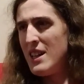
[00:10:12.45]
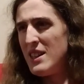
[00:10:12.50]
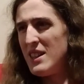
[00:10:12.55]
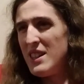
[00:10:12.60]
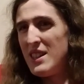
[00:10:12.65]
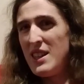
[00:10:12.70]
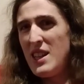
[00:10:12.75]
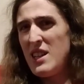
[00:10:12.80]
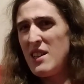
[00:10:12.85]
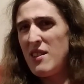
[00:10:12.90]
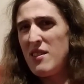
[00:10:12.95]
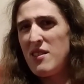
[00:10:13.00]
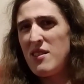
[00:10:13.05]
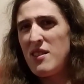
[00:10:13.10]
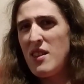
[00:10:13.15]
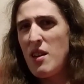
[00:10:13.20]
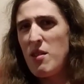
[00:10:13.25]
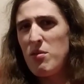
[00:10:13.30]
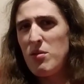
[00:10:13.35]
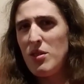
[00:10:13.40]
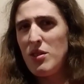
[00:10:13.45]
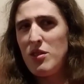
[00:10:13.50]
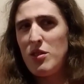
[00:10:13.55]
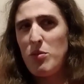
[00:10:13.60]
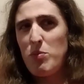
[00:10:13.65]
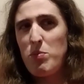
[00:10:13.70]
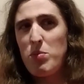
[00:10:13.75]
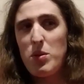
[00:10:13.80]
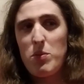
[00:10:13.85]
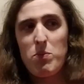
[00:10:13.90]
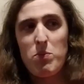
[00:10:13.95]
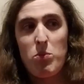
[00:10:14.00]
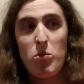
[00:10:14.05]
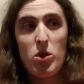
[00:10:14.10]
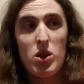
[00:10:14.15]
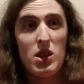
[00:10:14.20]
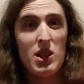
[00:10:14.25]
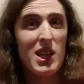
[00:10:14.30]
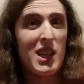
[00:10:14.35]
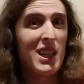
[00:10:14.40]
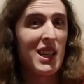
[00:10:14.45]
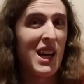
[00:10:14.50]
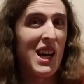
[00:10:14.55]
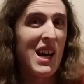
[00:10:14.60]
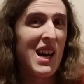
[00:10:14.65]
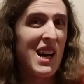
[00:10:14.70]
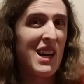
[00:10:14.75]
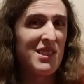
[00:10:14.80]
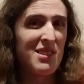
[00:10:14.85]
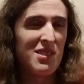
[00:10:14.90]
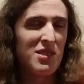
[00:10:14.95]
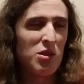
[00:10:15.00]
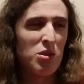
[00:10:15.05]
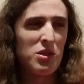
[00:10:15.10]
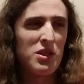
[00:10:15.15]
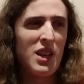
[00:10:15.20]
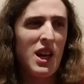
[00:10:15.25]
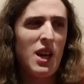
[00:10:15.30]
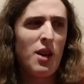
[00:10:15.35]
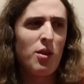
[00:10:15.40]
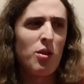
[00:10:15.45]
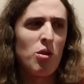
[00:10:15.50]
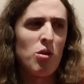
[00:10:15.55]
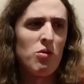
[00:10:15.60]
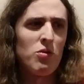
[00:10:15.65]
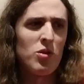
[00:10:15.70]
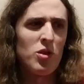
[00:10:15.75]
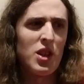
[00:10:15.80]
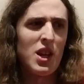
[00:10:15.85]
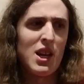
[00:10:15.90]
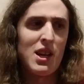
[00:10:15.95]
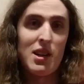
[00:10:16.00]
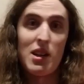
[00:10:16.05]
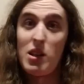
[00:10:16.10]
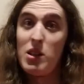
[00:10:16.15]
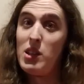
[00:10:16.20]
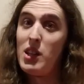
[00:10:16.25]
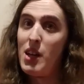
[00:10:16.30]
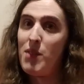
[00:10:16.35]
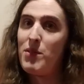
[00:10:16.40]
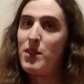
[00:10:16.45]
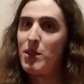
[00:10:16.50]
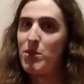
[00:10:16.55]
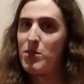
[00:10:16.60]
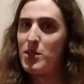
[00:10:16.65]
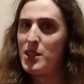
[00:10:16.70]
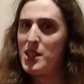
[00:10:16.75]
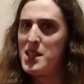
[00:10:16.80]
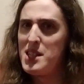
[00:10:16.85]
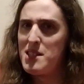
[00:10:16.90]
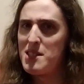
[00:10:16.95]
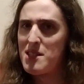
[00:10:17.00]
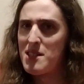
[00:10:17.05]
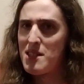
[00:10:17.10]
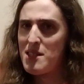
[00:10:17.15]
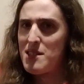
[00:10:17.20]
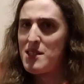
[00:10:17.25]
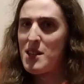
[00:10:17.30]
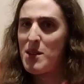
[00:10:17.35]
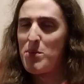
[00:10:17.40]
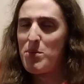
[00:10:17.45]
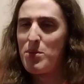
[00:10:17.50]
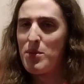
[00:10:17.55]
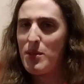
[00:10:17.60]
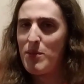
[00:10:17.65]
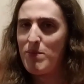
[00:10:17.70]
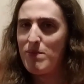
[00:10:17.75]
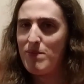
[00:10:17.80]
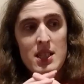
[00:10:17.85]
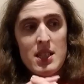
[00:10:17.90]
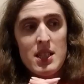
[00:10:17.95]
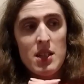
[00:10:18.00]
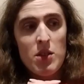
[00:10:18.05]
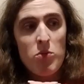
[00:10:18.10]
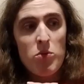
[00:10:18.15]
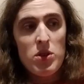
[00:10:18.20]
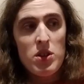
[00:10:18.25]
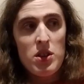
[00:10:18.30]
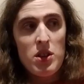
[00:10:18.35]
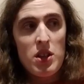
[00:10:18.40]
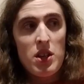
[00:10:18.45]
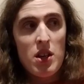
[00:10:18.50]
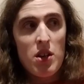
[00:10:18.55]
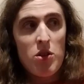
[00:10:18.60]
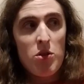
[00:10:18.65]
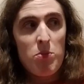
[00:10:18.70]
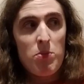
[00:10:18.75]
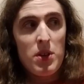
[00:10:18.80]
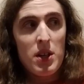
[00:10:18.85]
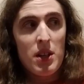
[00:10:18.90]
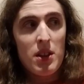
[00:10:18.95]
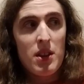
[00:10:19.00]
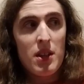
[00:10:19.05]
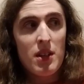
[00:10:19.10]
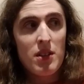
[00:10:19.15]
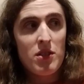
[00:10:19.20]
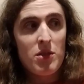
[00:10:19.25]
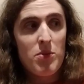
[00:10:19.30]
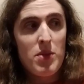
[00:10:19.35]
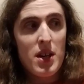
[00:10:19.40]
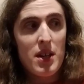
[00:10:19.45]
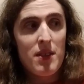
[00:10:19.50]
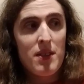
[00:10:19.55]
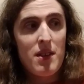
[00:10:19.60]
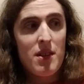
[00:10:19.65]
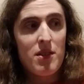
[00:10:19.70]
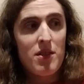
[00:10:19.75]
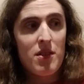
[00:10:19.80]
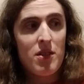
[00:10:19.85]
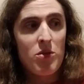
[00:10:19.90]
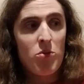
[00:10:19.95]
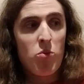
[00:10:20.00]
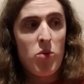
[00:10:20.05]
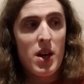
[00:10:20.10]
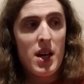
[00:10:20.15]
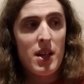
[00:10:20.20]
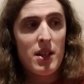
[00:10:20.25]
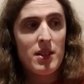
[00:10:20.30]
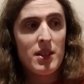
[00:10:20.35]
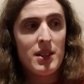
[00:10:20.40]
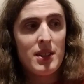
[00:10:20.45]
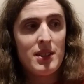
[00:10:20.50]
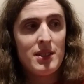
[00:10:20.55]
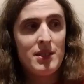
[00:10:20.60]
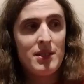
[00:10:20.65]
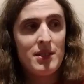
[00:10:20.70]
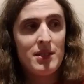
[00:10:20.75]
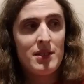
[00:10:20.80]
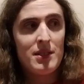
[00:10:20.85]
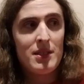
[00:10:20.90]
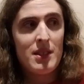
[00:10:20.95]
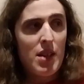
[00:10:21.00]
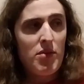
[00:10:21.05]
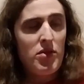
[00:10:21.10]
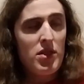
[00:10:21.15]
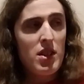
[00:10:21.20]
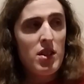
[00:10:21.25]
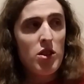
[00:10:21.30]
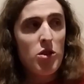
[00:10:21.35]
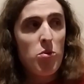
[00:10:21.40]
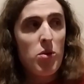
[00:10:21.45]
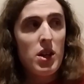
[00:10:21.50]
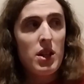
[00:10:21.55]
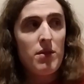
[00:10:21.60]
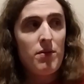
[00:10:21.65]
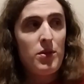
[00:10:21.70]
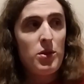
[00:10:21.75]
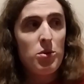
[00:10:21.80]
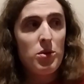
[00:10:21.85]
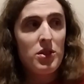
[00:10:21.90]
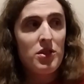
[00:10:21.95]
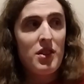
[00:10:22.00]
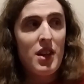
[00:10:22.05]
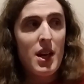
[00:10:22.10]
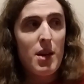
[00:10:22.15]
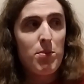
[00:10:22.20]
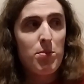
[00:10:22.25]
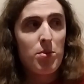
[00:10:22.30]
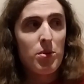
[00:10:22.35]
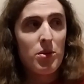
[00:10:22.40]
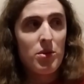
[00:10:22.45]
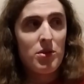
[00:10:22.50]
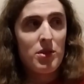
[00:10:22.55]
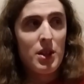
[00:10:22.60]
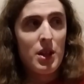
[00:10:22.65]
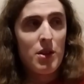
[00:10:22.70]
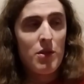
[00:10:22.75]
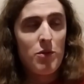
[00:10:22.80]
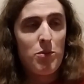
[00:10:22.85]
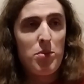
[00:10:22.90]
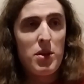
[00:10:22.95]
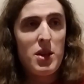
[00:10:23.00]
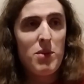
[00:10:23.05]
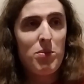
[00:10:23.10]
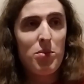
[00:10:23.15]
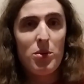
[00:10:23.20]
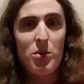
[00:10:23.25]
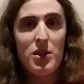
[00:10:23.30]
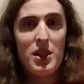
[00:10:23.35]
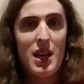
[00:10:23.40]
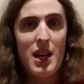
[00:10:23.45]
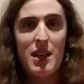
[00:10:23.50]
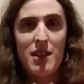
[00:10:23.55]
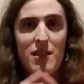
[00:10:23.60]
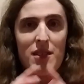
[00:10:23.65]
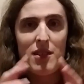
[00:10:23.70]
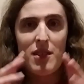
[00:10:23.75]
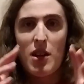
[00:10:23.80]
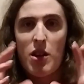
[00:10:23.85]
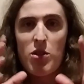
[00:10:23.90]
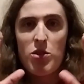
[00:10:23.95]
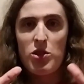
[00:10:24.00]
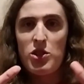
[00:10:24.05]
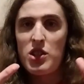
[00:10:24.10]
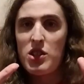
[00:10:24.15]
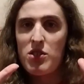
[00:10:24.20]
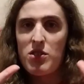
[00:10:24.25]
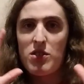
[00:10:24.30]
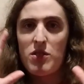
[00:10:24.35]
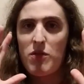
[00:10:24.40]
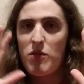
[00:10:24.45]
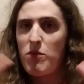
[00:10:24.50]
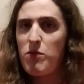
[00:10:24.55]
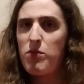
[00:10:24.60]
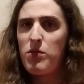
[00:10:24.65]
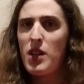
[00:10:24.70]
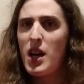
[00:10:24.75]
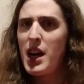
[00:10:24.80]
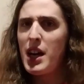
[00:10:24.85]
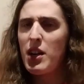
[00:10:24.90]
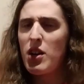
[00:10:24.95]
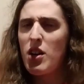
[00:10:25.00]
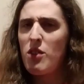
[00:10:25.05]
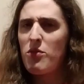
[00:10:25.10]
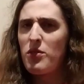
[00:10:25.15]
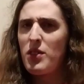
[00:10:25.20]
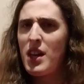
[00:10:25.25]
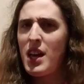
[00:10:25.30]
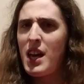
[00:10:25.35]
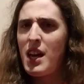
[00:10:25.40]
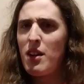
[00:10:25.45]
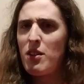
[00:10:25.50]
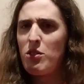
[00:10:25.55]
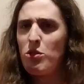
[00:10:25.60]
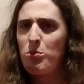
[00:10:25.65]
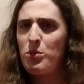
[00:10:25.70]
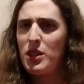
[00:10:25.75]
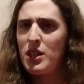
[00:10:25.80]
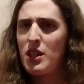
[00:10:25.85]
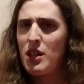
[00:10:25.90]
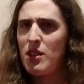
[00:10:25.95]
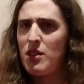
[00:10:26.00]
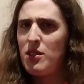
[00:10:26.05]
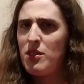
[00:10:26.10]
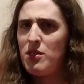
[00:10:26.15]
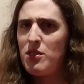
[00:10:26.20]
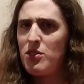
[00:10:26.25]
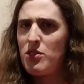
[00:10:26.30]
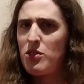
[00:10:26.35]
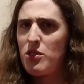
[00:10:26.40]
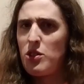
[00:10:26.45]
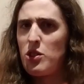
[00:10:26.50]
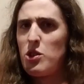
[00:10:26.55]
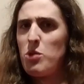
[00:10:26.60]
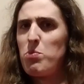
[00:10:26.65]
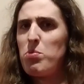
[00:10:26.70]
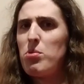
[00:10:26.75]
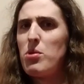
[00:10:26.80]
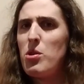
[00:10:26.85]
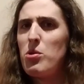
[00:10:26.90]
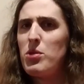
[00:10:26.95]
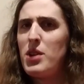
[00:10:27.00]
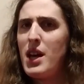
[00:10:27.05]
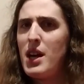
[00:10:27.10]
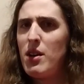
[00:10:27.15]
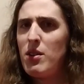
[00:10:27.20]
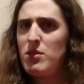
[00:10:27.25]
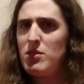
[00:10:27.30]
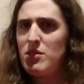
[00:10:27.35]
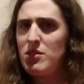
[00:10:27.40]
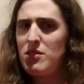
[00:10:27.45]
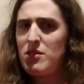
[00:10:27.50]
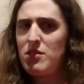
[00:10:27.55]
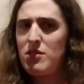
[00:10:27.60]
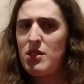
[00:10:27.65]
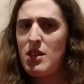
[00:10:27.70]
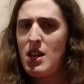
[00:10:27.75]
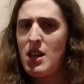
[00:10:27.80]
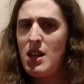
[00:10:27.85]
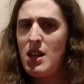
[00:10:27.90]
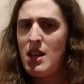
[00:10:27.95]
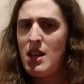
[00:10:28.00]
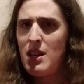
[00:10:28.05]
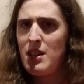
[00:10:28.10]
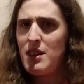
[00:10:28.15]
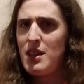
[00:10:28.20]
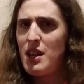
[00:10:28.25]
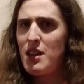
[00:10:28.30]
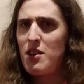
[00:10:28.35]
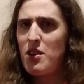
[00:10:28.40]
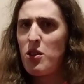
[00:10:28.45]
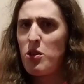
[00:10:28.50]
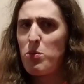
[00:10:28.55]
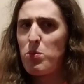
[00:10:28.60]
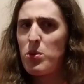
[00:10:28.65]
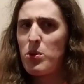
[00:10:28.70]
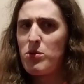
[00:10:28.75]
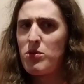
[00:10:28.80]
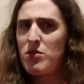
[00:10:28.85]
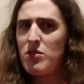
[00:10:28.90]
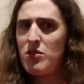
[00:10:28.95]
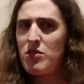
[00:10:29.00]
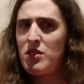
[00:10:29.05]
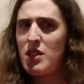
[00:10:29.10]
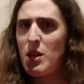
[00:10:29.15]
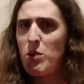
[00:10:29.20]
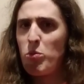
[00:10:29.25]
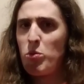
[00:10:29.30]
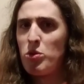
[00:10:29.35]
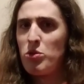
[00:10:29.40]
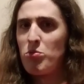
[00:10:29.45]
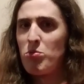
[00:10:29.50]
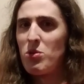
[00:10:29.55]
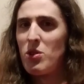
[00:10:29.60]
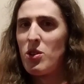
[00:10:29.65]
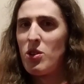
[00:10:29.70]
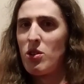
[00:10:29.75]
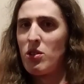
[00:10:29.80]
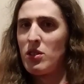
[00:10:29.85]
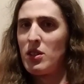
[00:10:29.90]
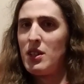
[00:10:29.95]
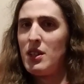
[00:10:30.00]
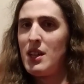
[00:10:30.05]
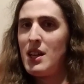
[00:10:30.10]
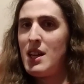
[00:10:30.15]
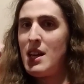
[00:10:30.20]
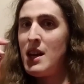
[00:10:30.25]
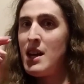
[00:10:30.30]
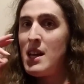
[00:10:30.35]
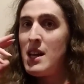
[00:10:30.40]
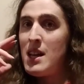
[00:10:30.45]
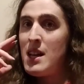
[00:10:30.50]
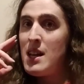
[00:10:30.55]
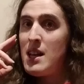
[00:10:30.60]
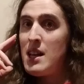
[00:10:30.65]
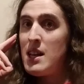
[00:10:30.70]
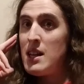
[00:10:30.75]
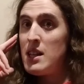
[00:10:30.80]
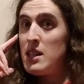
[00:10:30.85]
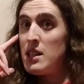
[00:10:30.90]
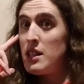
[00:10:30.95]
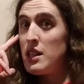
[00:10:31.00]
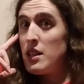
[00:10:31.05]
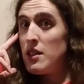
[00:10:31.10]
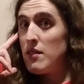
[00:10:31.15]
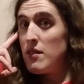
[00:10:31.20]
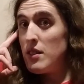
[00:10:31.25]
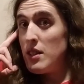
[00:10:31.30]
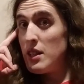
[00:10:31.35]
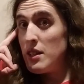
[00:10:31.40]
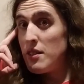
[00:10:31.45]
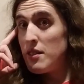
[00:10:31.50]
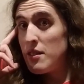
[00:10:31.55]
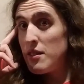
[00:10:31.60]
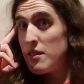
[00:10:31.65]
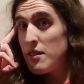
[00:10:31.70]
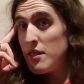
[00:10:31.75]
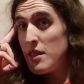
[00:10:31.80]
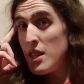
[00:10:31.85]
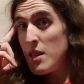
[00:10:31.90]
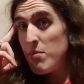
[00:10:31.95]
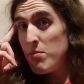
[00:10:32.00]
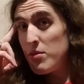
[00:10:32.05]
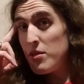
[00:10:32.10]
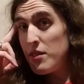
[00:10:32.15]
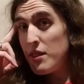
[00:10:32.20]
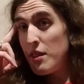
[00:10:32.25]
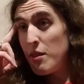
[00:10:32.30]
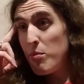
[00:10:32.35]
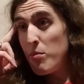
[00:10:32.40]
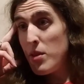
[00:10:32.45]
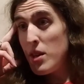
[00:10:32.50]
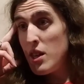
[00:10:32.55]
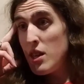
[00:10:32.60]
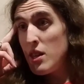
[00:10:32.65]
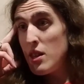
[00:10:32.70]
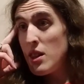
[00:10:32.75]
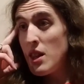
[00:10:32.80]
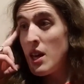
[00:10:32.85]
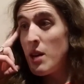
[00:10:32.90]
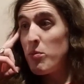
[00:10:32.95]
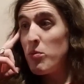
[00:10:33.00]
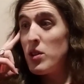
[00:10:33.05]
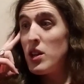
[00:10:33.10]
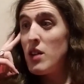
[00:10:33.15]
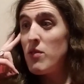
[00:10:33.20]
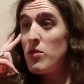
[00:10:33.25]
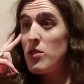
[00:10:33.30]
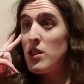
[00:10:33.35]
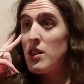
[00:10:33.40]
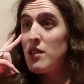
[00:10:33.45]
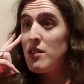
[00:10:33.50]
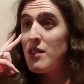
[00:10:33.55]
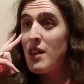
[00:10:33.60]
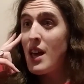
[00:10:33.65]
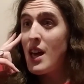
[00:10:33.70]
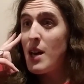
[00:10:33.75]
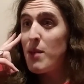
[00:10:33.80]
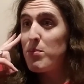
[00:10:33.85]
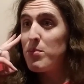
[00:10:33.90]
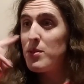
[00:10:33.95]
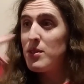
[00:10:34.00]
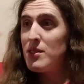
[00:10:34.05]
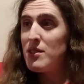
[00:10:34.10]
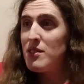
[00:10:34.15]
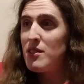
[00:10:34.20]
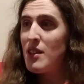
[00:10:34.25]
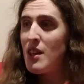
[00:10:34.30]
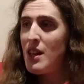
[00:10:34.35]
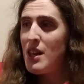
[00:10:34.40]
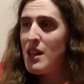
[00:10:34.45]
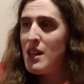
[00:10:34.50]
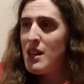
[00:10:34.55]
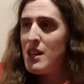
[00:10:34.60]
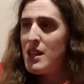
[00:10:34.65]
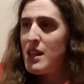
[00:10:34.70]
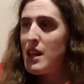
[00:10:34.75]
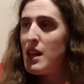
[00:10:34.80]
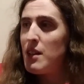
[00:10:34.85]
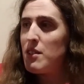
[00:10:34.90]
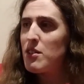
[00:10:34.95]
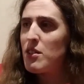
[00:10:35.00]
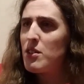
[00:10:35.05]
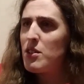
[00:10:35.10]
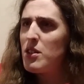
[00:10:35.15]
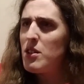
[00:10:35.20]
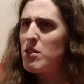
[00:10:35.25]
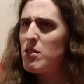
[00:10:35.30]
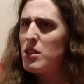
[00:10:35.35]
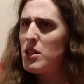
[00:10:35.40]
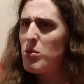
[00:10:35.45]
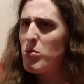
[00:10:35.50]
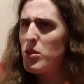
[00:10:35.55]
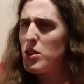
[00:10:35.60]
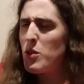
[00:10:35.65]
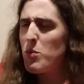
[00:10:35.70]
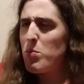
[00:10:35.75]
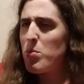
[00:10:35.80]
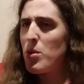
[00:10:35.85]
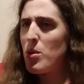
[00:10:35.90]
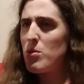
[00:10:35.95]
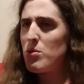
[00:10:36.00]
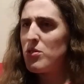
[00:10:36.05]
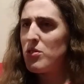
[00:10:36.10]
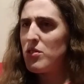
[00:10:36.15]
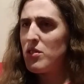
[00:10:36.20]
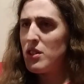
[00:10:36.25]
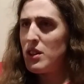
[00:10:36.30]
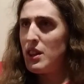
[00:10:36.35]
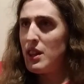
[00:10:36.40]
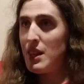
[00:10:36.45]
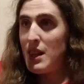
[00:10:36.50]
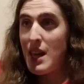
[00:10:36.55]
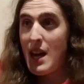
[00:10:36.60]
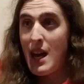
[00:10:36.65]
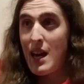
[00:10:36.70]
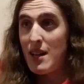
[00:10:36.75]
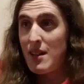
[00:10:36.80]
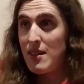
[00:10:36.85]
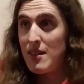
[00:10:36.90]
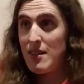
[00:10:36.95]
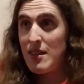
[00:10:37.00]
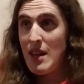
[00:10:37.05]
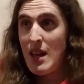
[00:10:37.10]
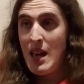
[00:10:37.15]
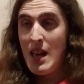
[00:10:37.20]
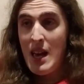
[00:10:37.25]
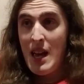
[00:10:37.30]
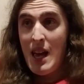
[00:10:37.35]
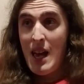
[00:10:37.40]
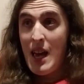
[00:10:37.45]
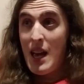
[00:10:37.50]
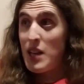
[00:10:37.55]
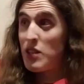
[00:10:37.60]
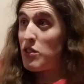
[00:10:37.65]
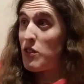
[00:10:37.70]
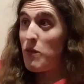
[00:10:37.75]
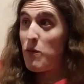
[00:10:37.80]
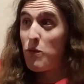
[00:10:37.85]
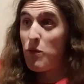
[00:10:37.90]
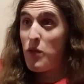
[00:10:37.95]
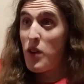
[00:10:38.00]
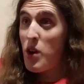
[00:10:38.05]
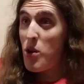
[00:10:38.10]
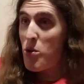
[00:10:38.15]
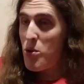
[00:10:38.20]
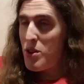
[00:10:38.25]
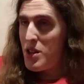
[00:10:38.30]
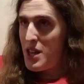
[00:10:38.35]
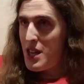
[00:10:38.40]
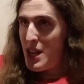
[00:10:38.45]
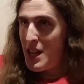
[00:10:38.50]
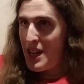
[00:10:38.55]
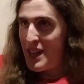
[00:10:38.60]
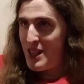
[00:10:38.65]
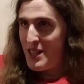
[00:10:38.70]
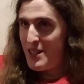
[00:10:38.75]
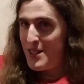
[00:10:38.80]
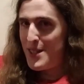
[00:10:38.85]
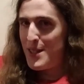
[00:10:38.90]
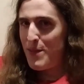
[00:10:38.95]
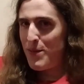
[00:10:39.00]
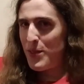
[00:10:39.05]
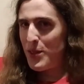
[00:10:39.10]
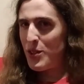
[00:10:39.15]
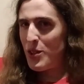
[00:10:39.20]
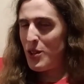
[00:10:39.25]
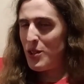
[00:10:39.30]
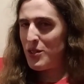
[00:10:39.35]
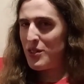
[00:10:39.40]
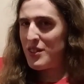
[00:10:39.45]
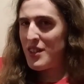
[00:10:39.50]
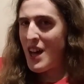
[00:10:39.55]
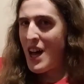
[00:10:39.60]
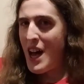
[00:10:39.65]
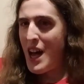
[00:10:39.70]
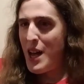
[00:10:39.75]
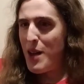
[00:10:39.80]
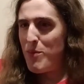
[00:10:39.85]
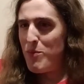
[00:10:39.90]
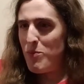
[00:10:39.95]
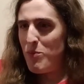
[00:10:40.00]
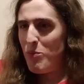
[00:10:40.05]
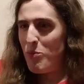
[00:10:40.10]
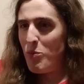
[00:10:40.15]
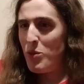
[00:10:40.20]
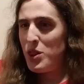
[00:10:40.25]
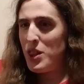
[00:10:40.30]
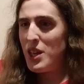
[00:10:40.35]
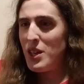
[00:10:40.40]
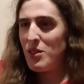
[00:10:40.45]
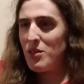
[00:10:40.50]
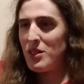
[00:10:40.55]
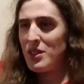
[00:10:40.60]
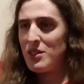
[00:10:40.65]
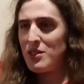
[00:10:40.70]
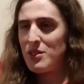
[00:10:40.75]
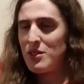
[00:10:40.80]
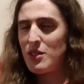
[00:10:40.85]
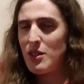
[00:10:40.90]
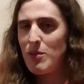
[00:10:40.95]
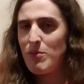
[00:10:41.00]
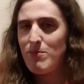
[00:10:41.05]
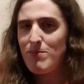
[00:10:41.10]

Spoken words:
then that sounds a bit more like a hostile takeover than a loving relationship. I think one of the other big things about this as well is I've seen quite a few examples of people that are just flying off the handle because the pronouns that another person said was wrong. It seems to me that whenever this happens, it's clearly with a person that has a very difficult time with English.